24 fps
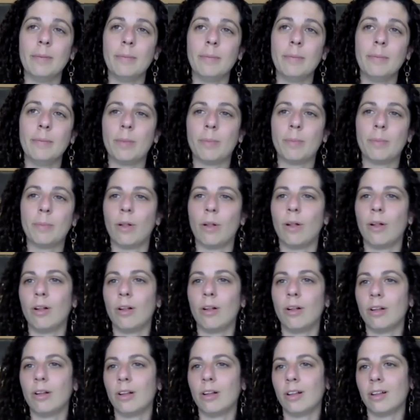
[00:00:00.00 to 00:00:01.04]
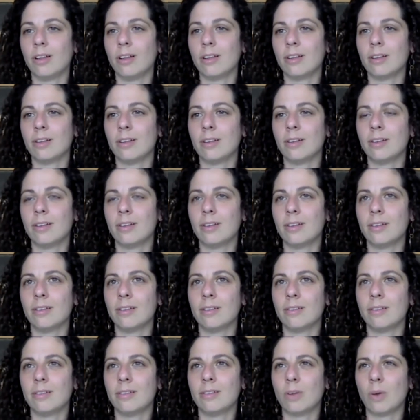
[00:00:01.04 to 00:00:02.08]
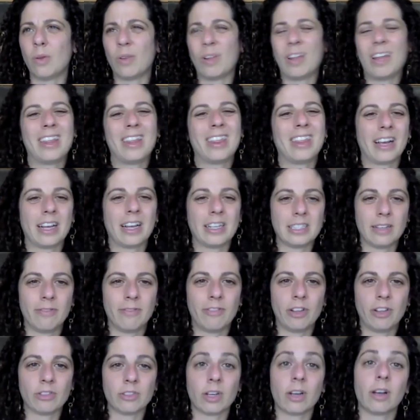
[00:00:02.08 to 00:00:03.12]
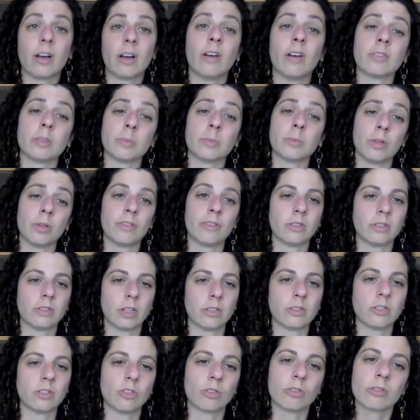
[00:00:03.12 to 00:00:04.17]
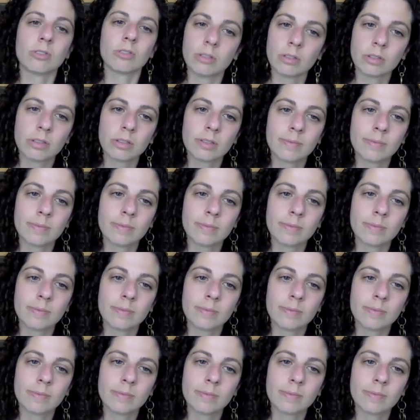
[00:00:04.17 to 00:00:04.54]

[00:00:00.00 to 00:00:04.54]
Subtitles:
people don't like that because it feels uncomfortable, it feels uncertain.